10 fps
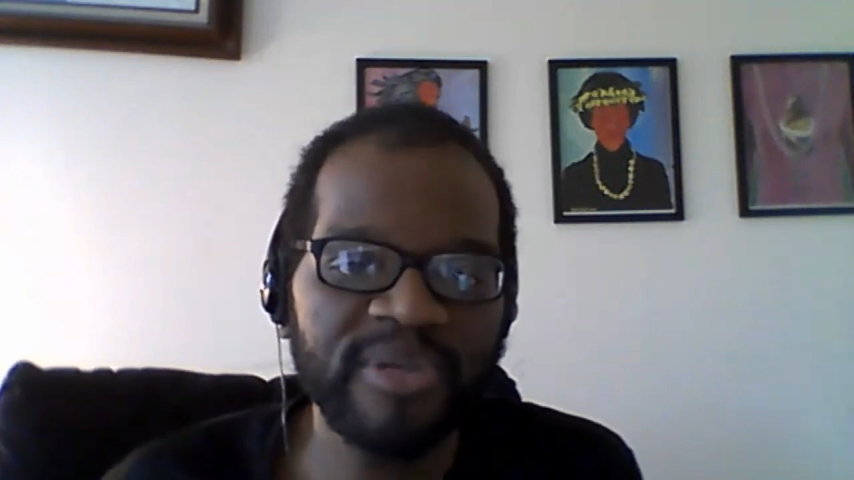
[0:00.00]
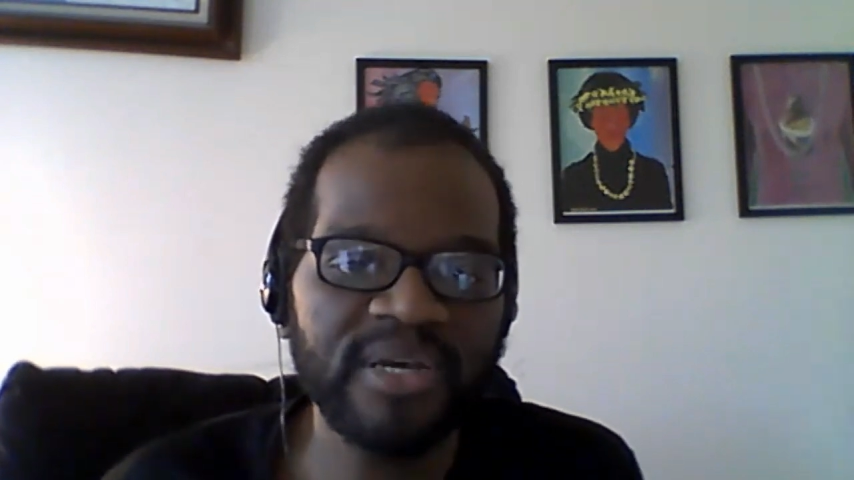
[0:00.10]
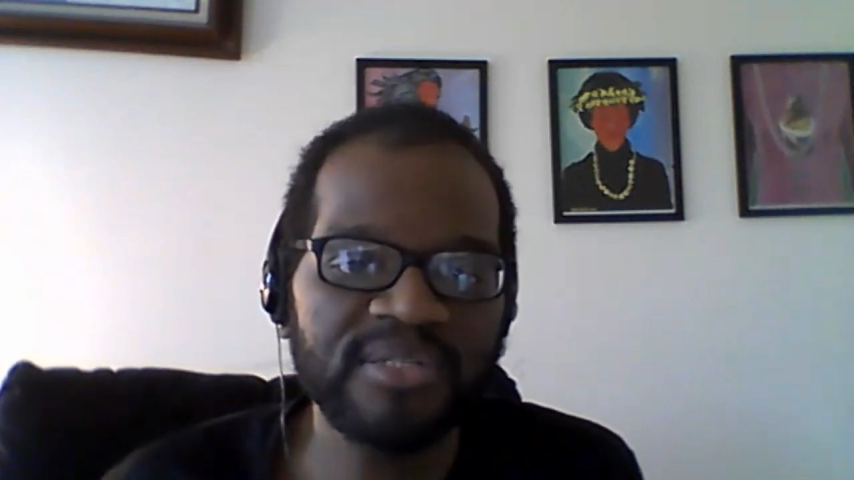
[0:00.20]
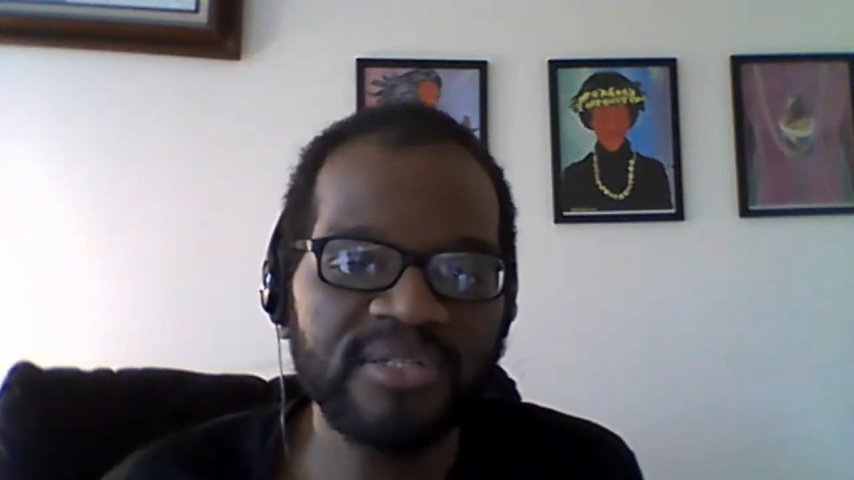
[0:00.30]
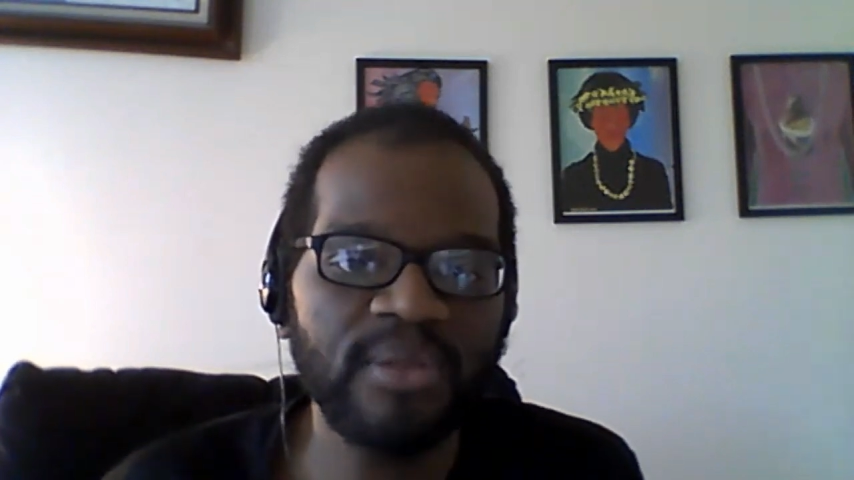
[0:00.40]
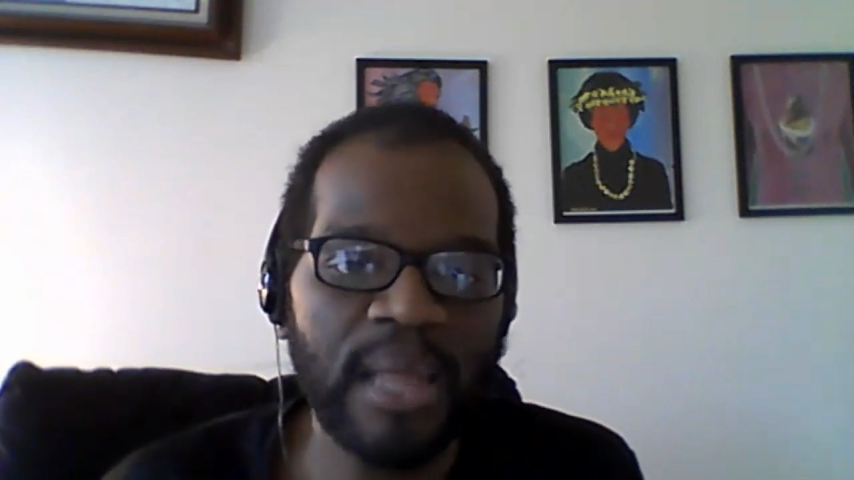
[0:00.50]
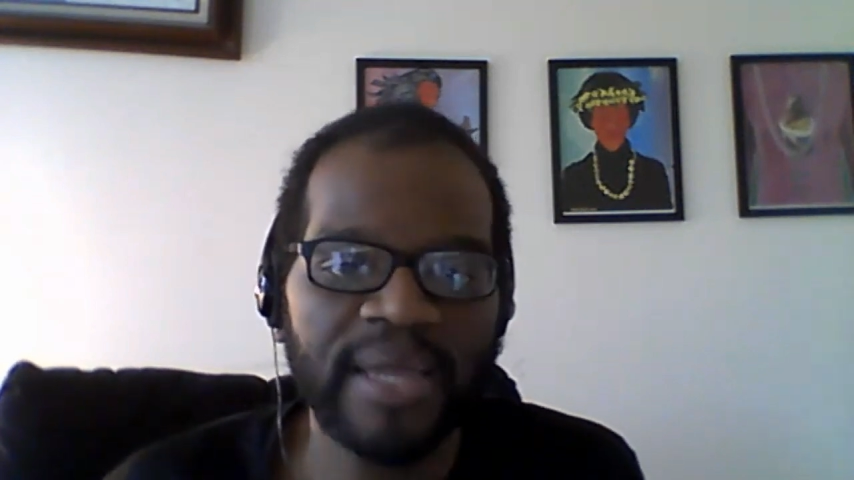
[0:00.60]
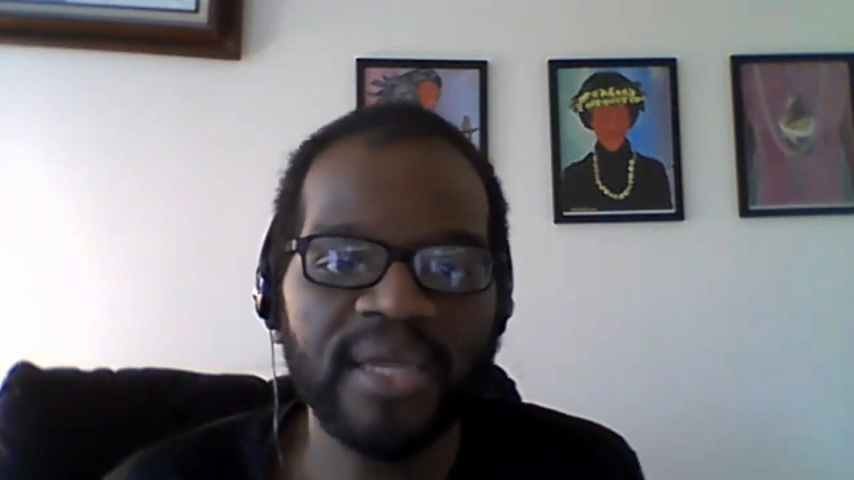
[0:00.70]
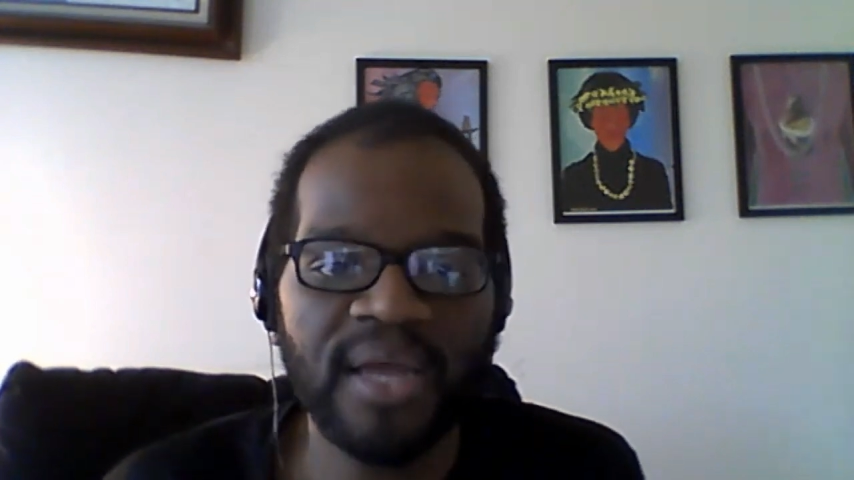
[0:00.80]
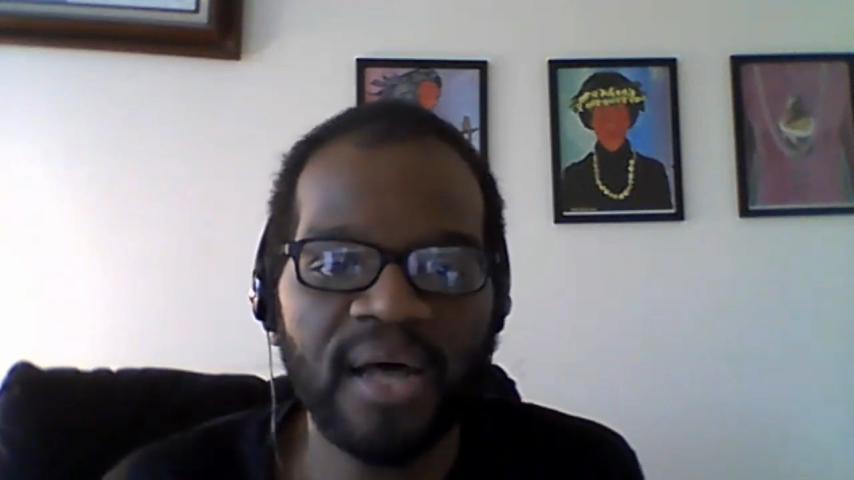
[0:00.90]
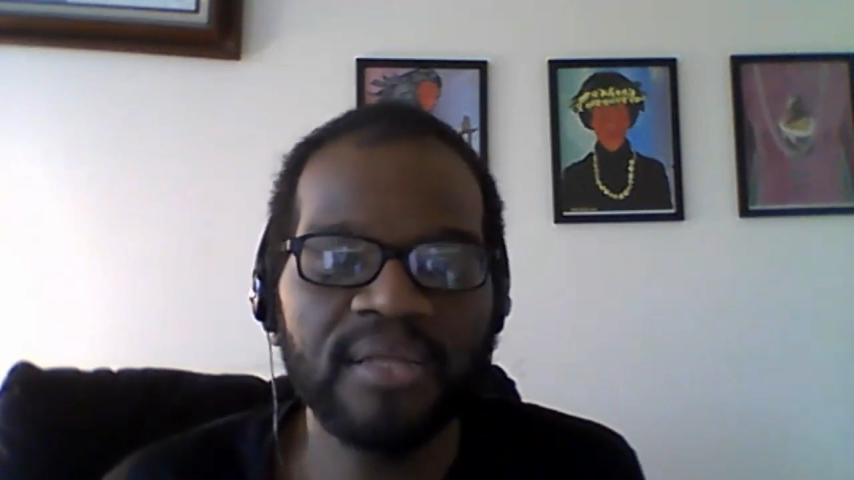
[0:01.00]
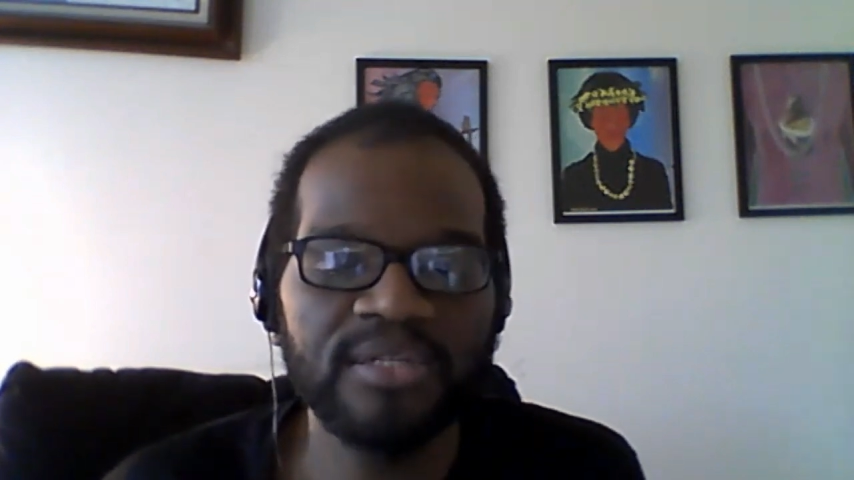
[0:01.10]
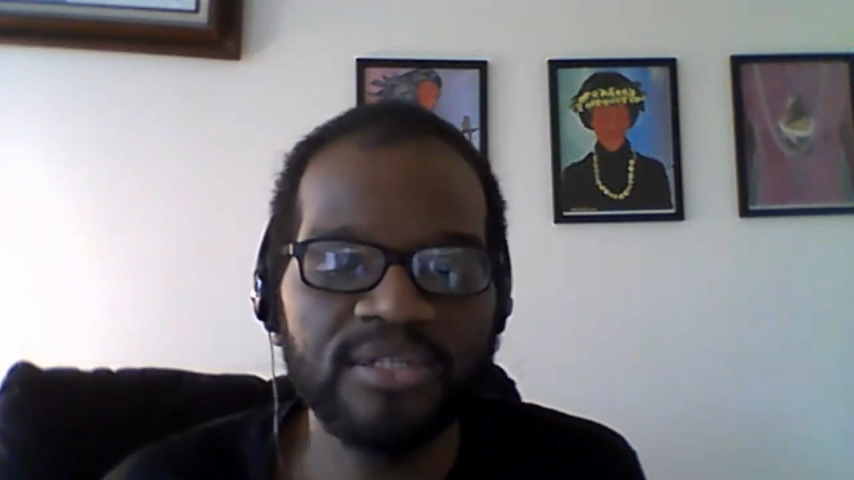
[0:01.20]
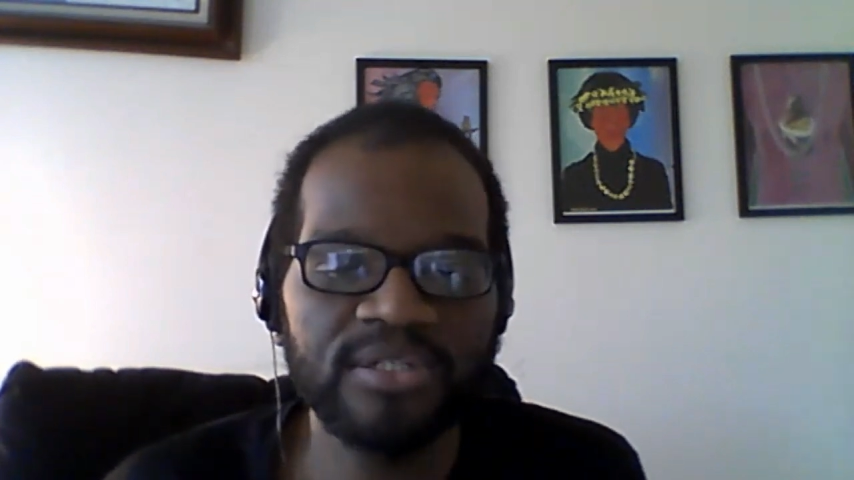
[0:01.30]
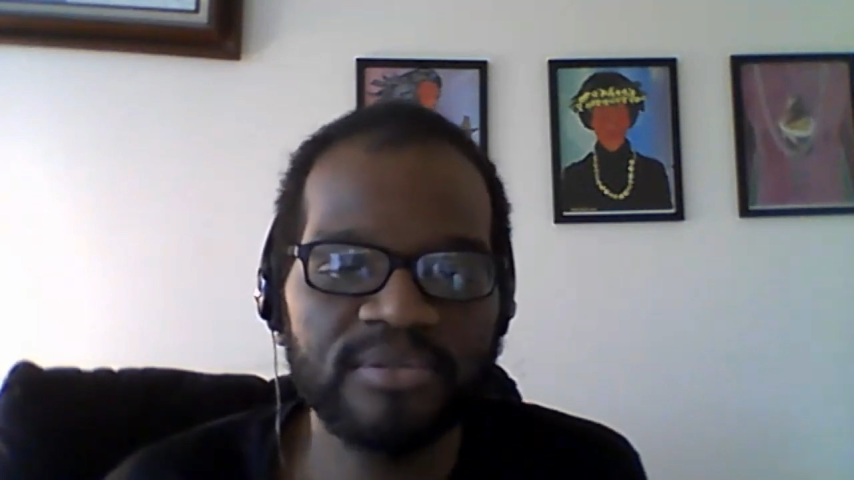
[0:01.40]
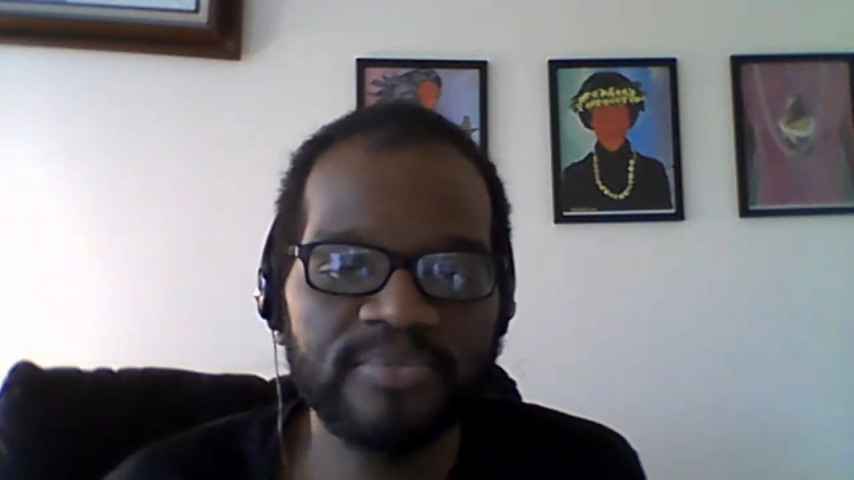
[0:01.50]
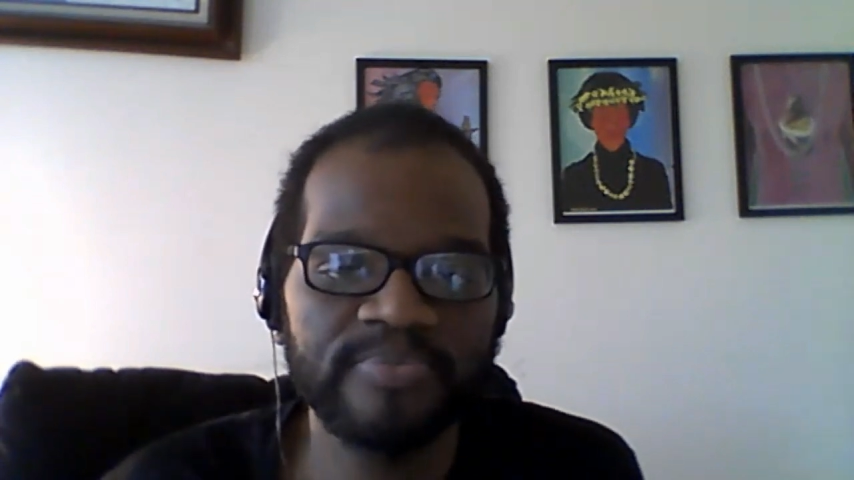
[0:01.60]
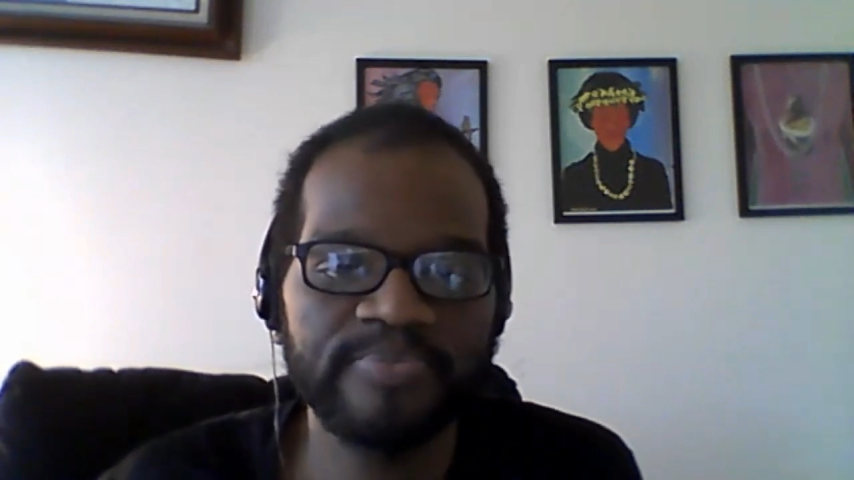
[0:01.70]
because they're lacking knowledge?